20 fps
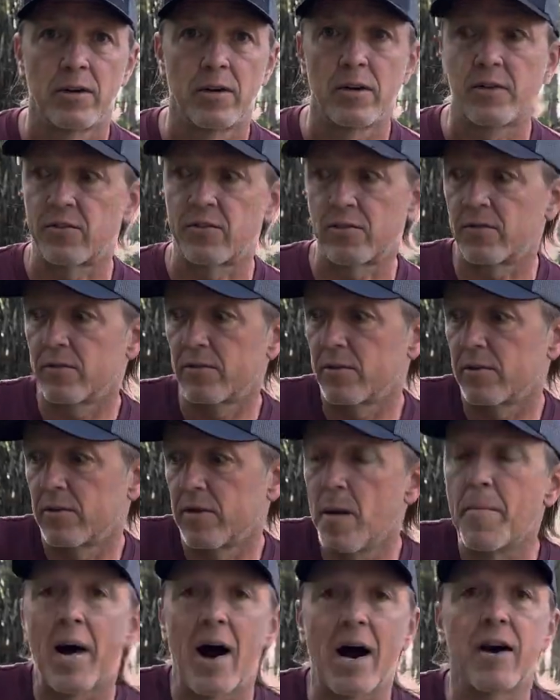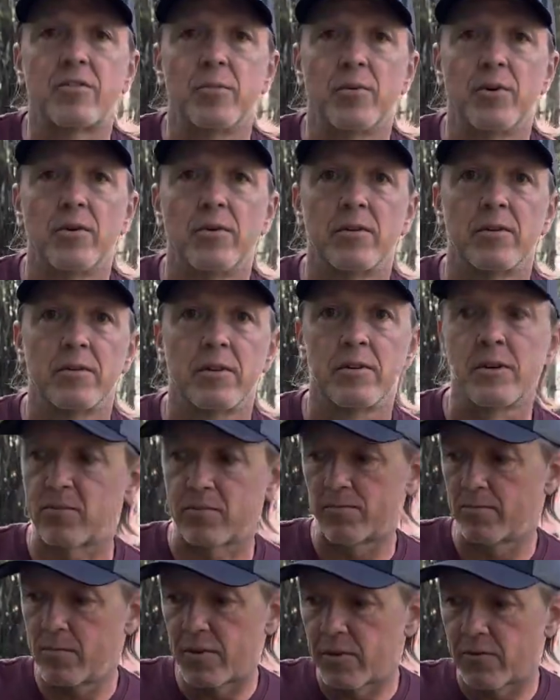It's impossible.
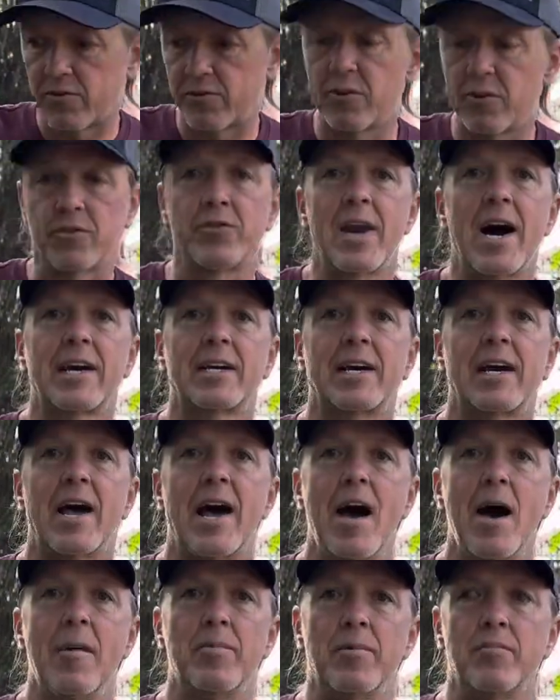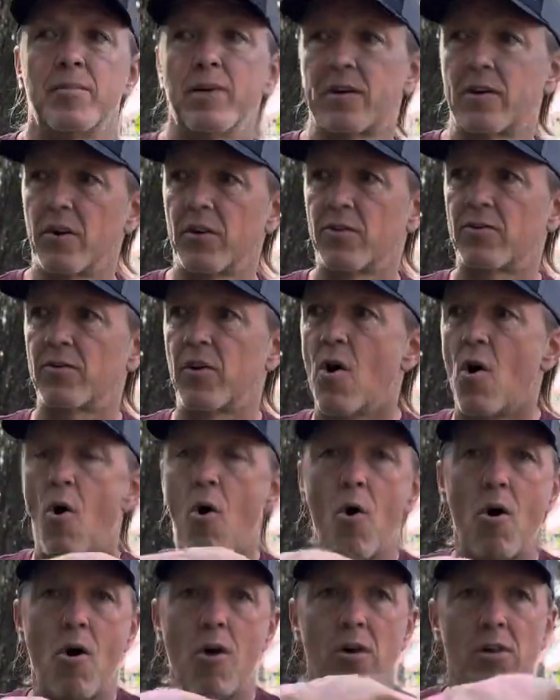It's just not going to happen, because
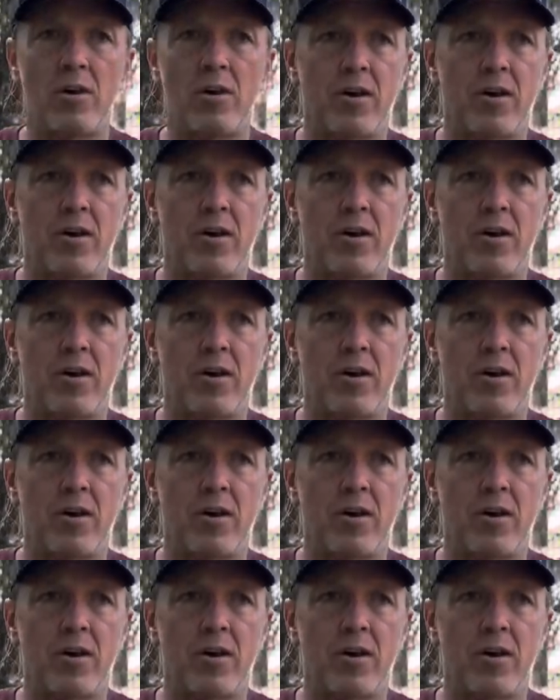all